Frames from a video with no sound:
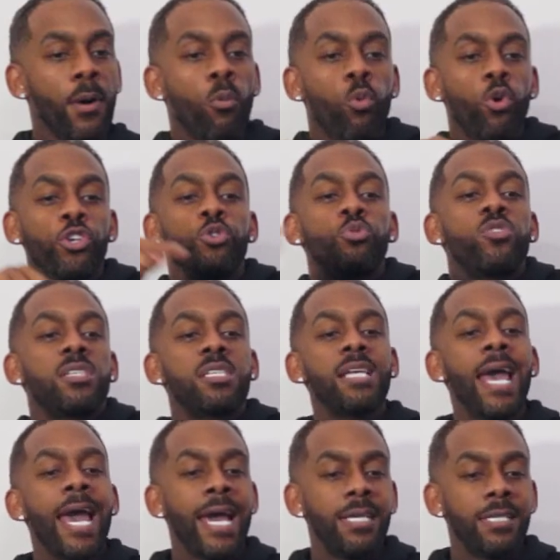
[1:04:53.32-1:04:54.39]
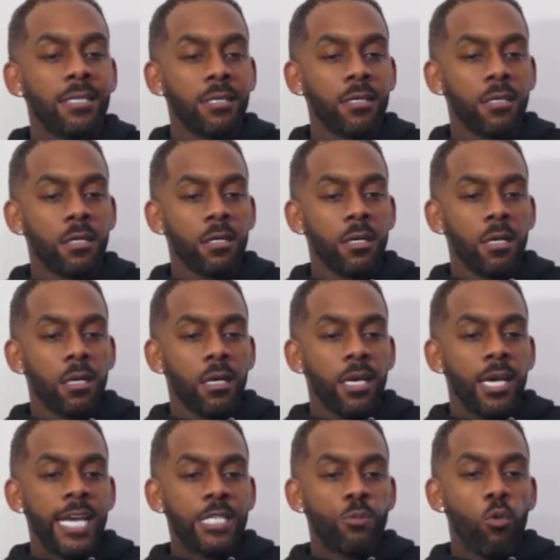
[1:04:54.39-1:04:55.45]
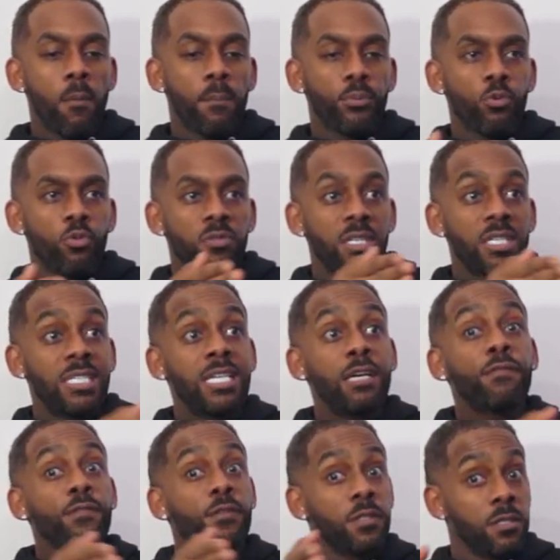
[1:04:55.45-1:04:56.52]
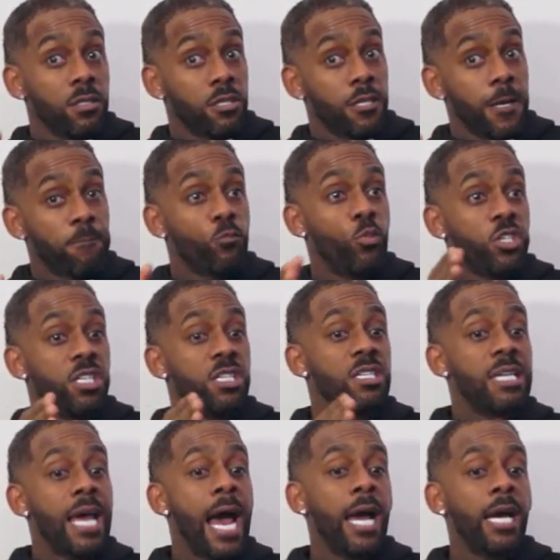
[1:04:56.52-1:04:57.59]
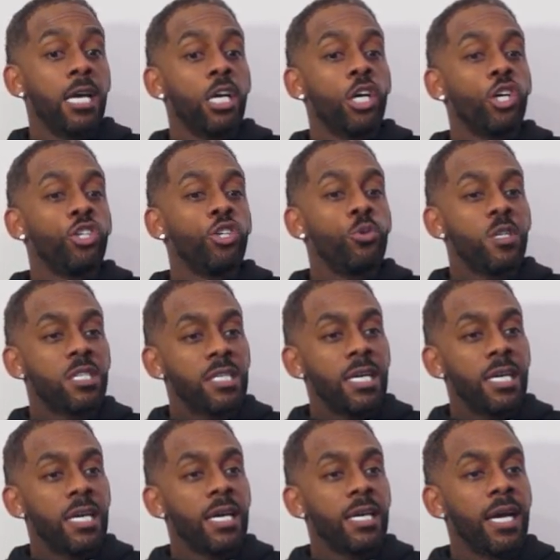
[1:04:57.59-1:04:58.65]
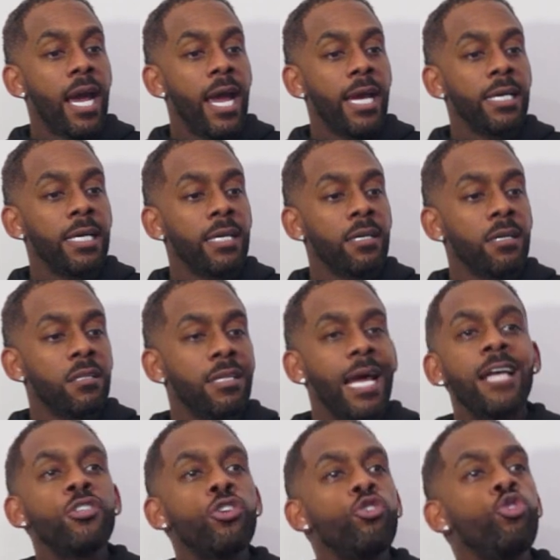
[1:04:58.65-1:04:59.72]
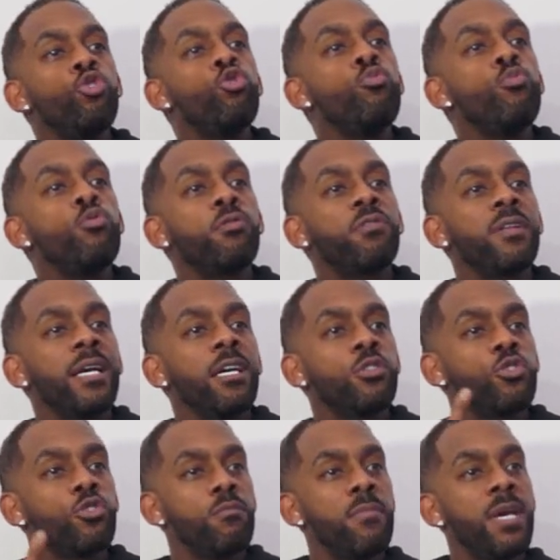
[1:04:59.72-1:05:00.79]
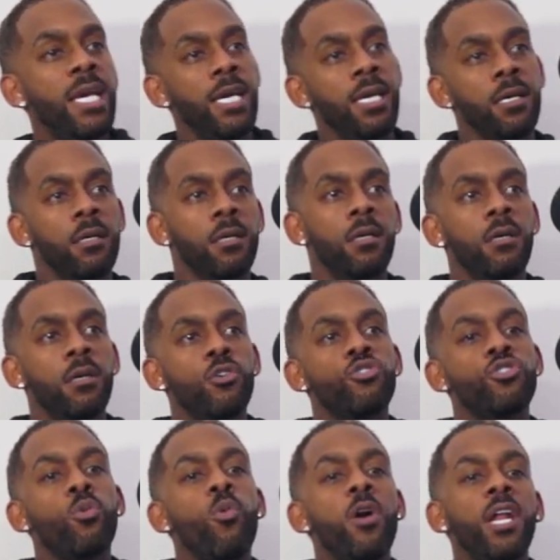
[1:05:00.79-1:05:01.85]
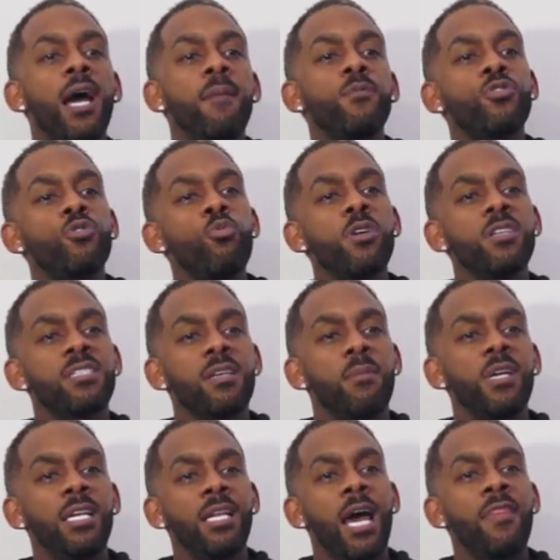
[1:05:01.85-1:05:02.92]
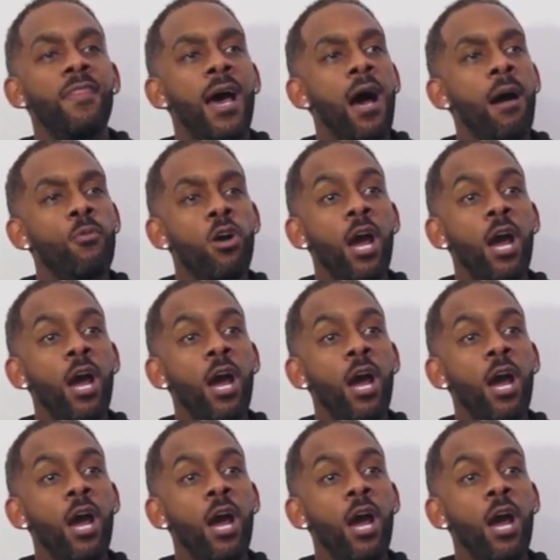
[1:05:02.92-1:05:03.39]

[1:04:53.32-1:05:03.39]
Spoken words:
But what you said is what brought the difference, which is that you were sitting there going, that's a normal thing to me. So when I'm talking to somebody like that, I'm